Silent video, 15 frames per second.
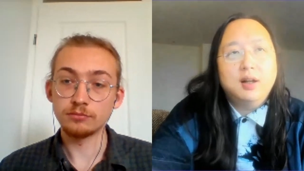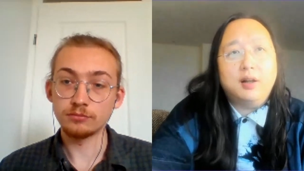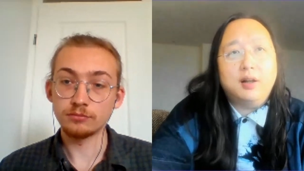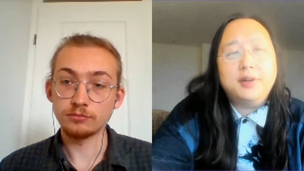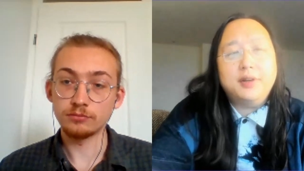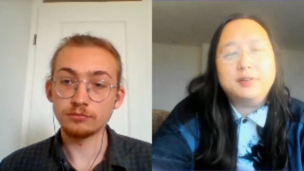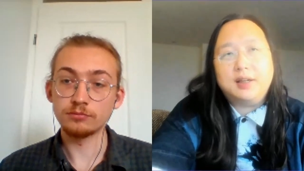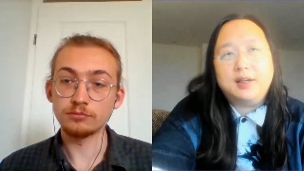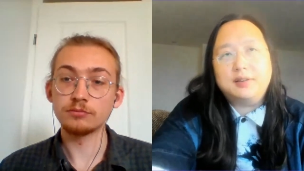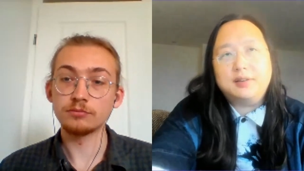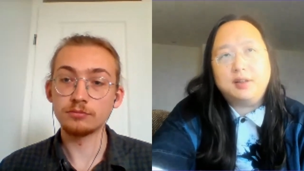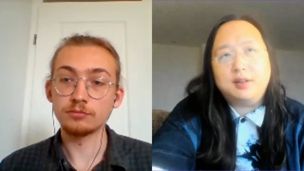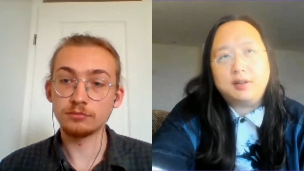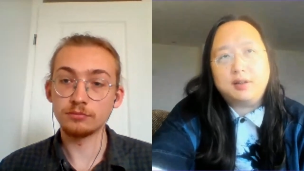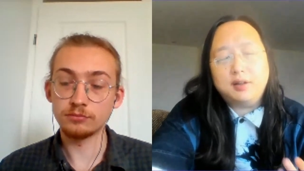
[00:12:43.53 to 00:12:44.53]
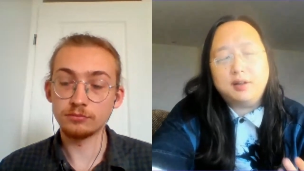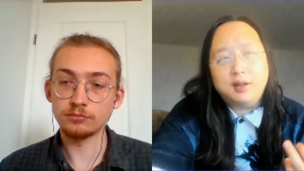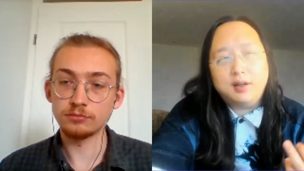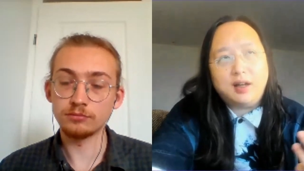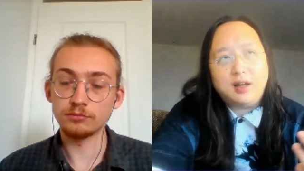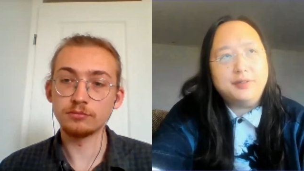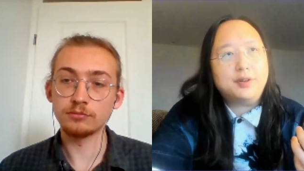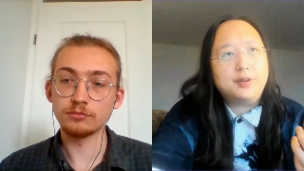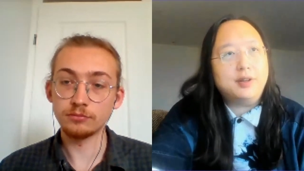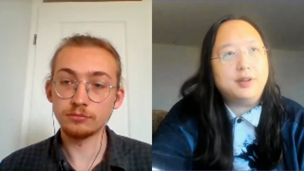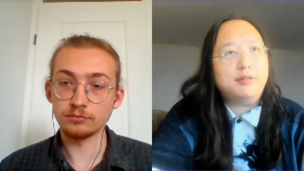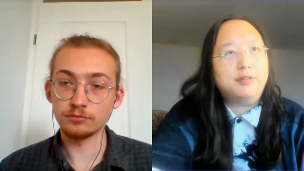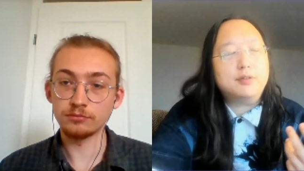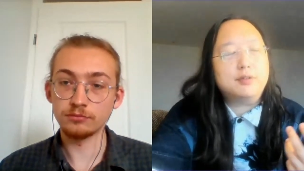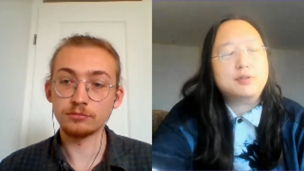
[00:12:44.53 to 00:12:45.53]
Speaker 1: uh, now that they're uh, under a
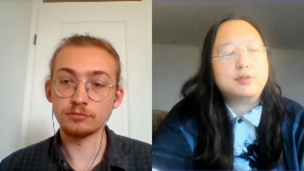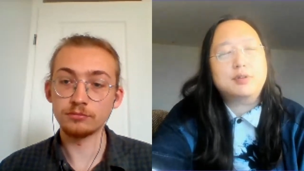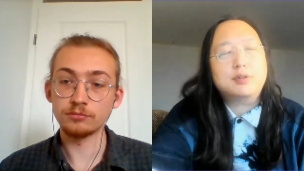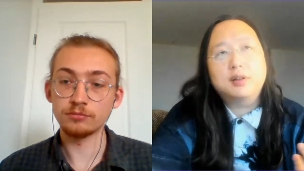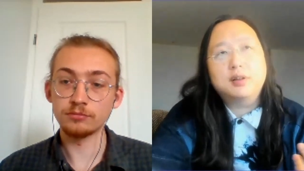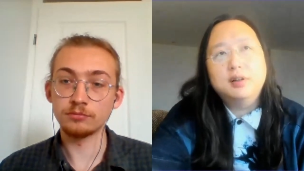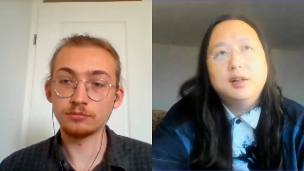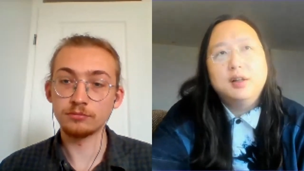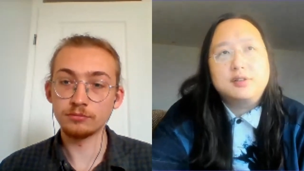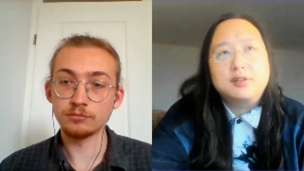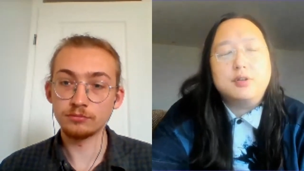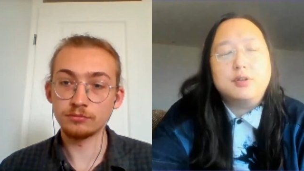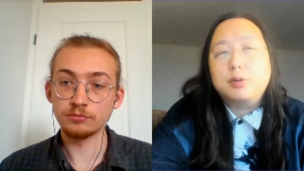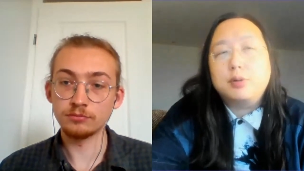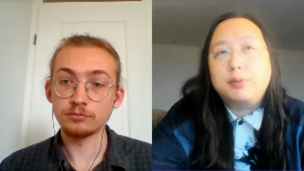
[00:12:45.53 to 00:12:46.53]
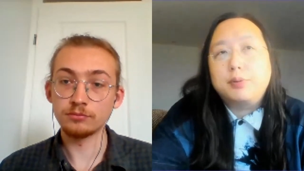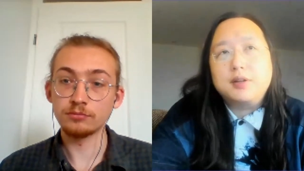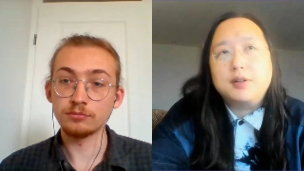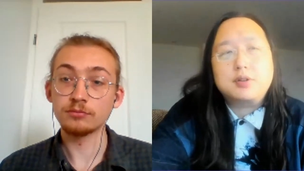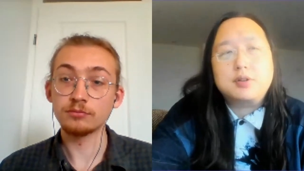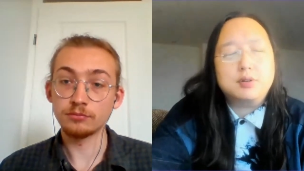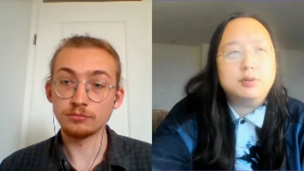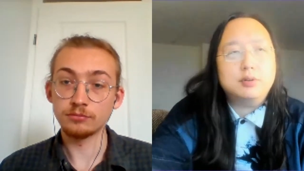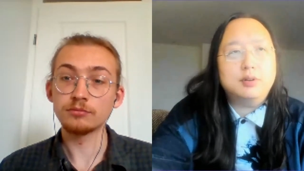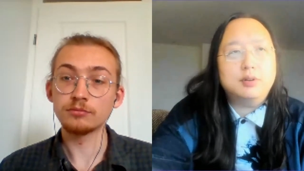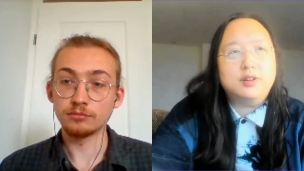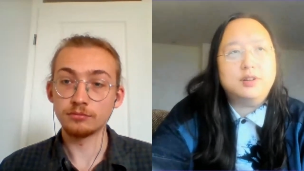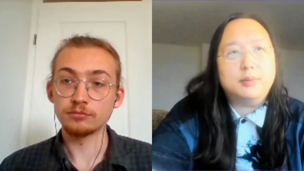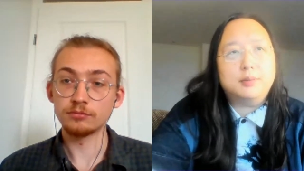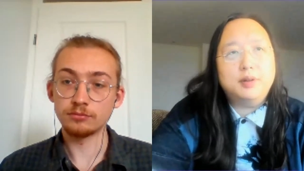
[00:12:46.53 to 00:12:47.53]
very strong social pressure to
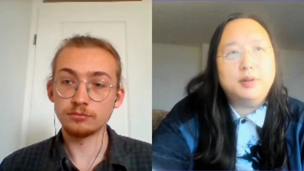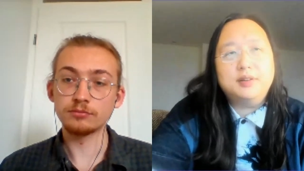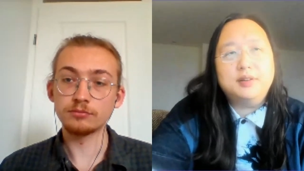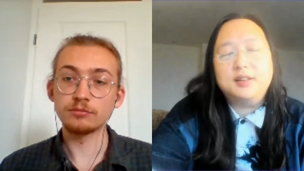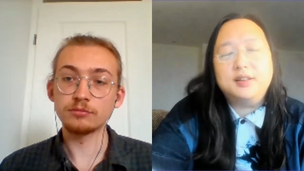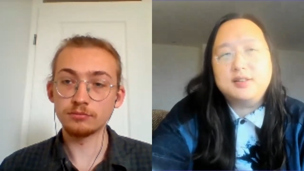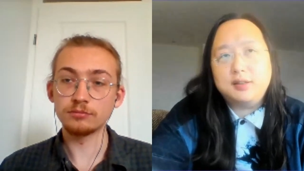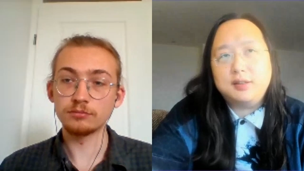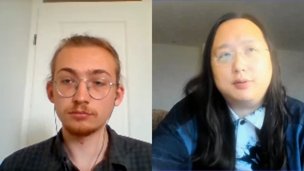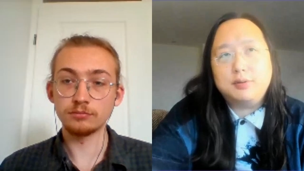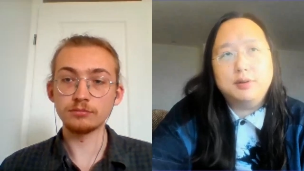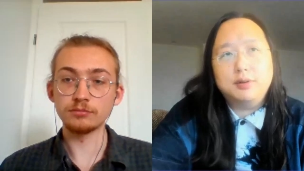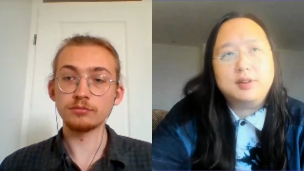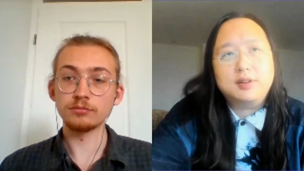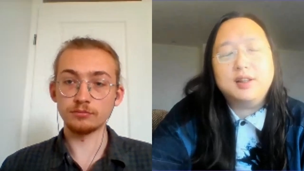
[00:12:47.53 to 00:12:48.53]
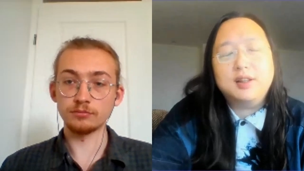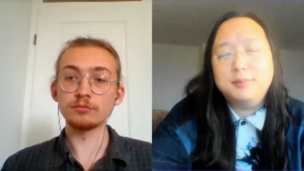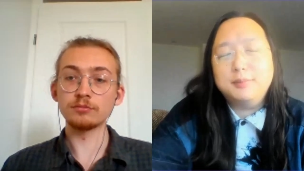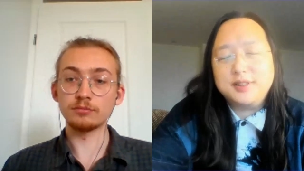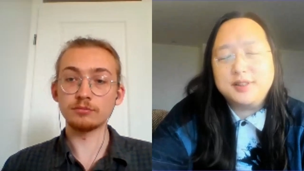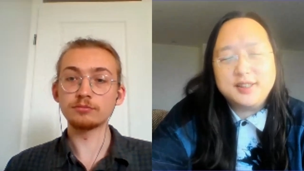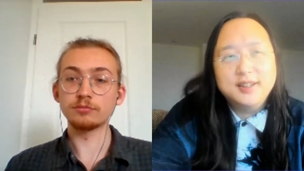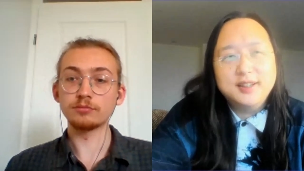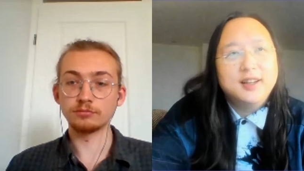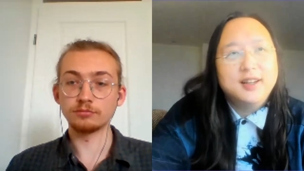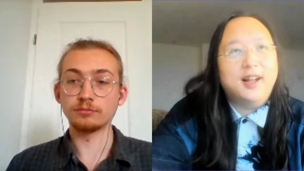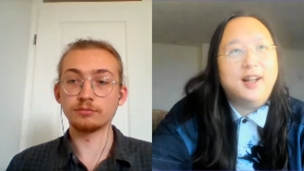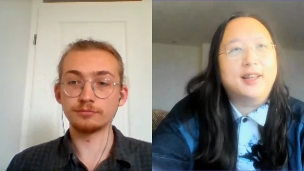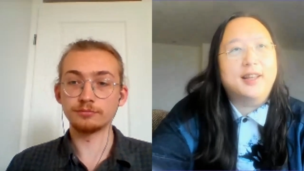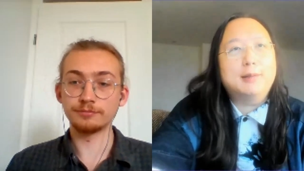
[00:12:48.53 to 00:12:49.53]
adopt a net zero climate
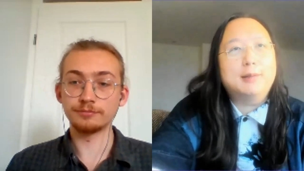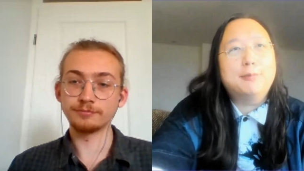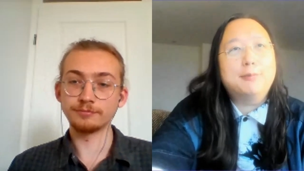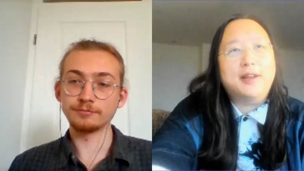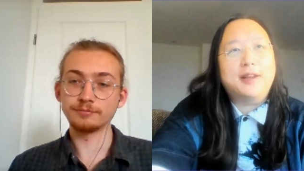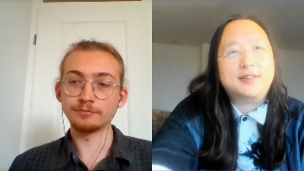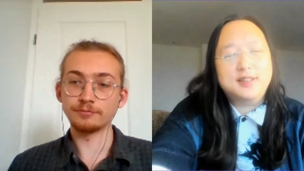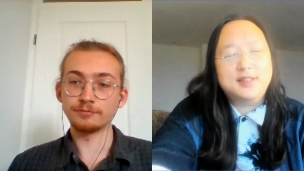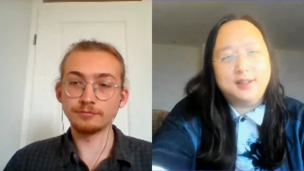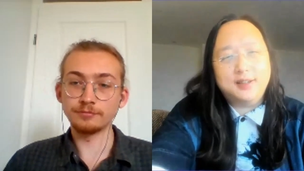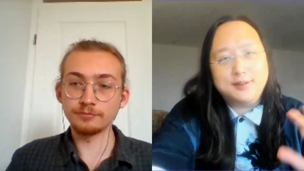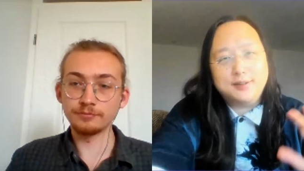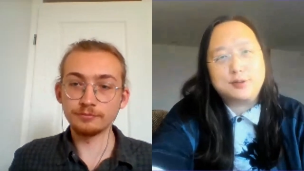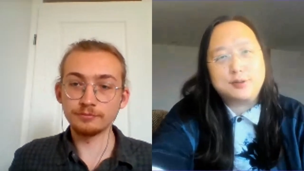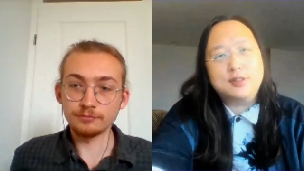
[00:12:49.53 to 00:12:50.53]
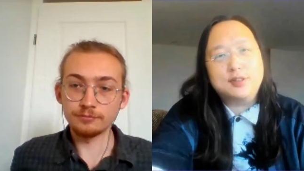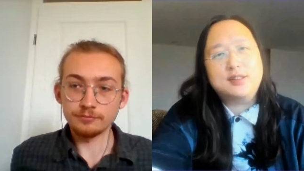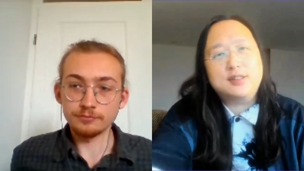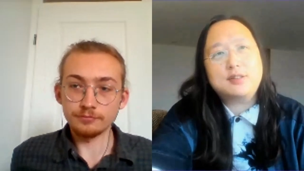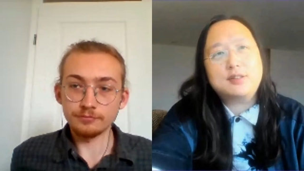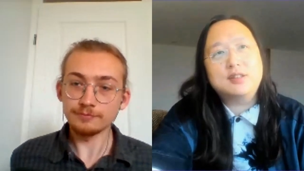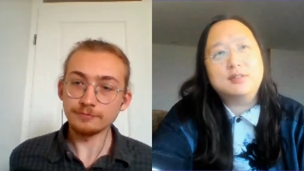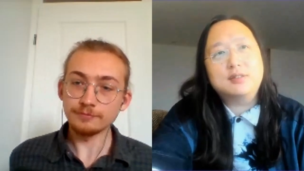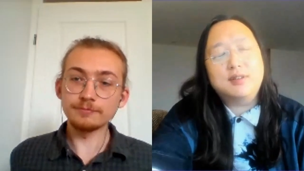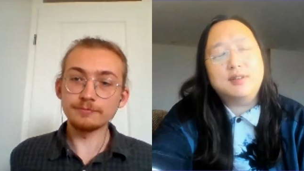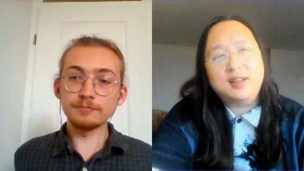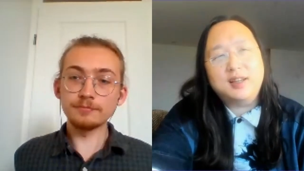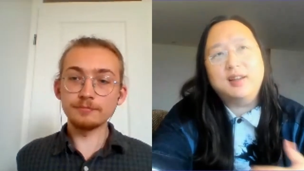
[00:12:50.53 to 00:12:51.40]
uh, impact uh, transition, right?